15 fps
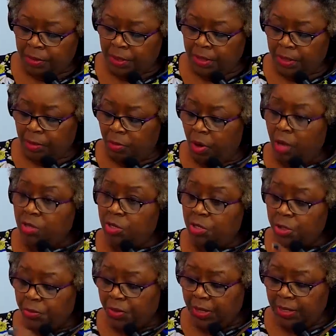just across the
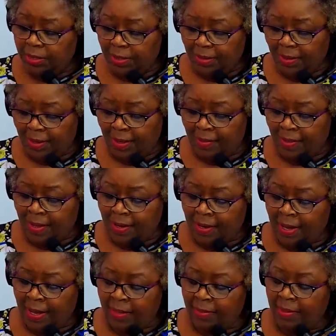street there
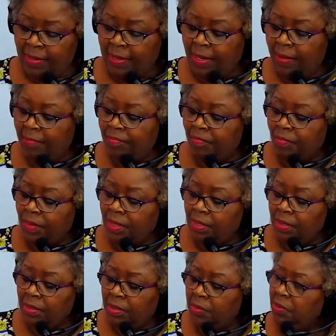at the
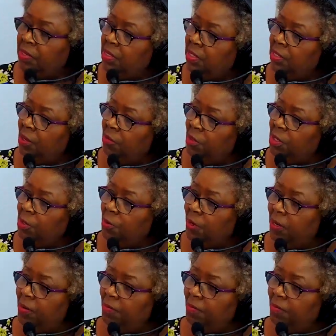UNT on the square.